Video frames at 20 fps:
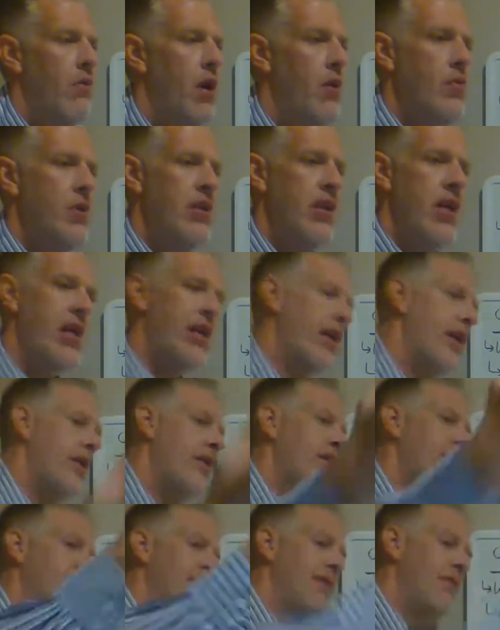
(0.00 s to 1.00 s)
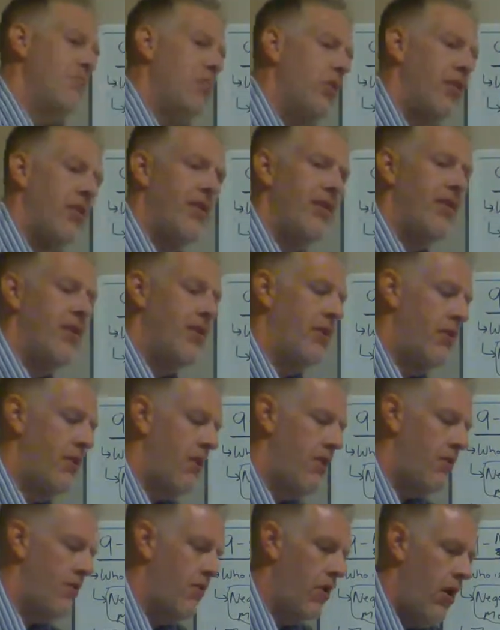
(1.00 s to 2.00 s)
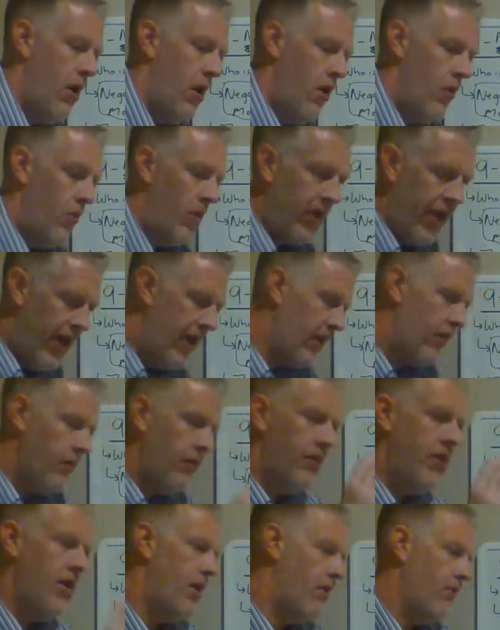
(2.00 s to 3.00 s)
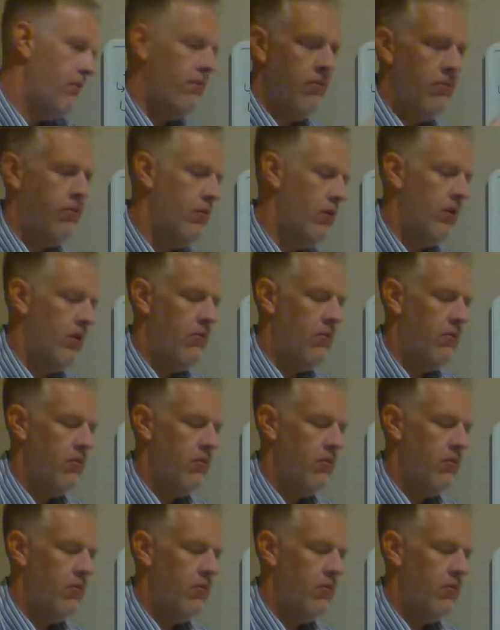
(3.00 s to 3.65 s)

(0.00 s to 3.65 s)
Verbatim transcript: we take in these inputs and then we calculate what,